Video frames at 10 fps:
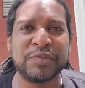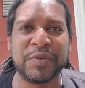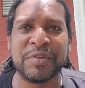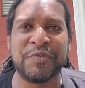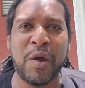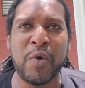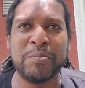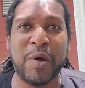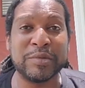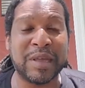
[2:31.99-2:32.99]
for the
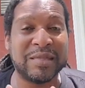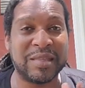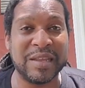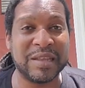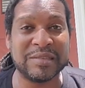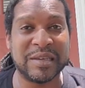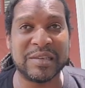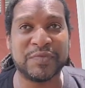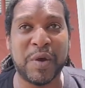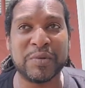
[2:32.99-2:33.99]
phone. I think they said
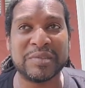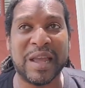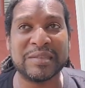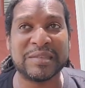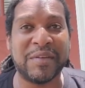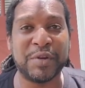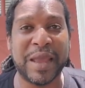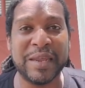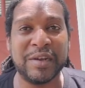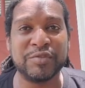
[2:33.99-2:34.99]
this phone is like $700 or
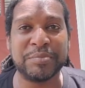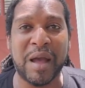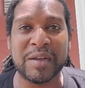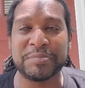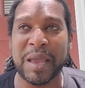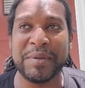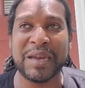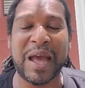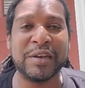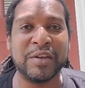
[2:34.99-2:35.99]
$800, maybe
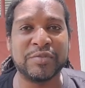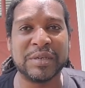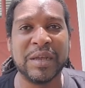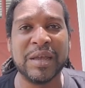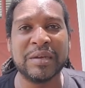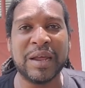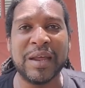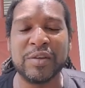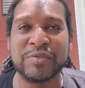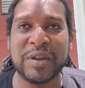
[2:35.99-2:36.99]

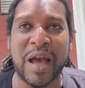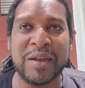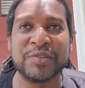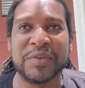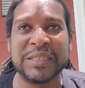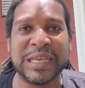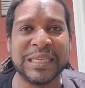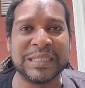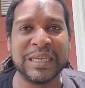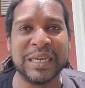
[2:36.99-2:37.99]
$900 for this
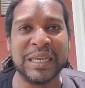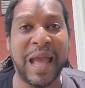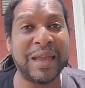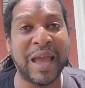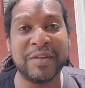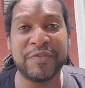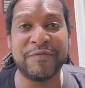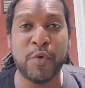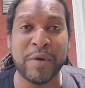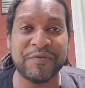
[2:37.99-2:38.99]
S10e. I got it for
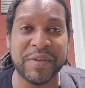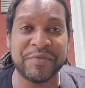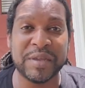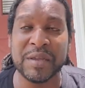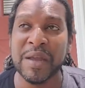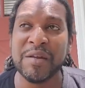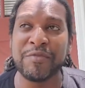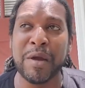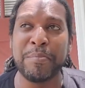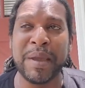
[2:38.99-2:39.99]
$450
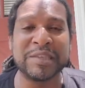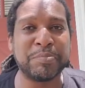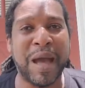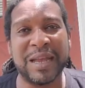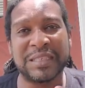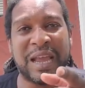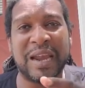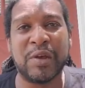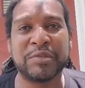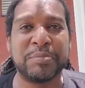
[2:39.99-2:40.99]
from Best Buy. Shout
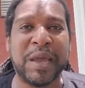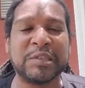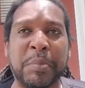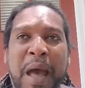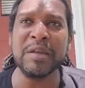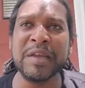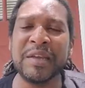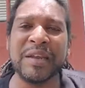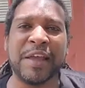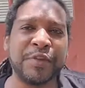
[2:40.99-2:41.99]
out to Best Buy. And
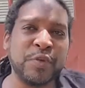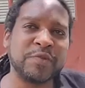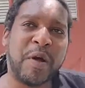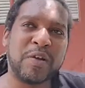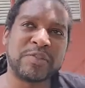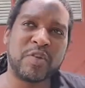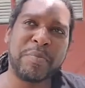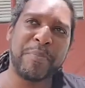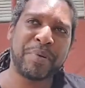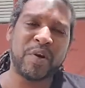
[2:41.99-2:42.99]
then I use also
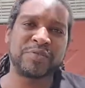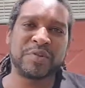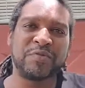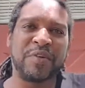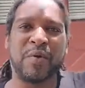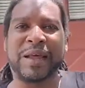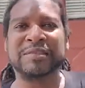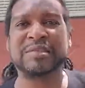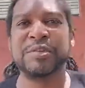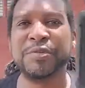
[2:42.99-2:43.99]
my personal phone. I
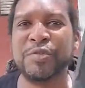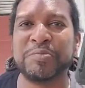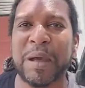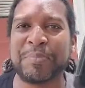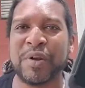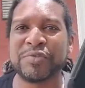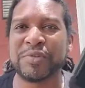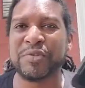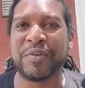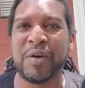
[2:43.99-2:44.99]
still use my
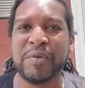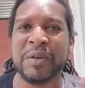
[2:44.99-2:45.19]
personal phone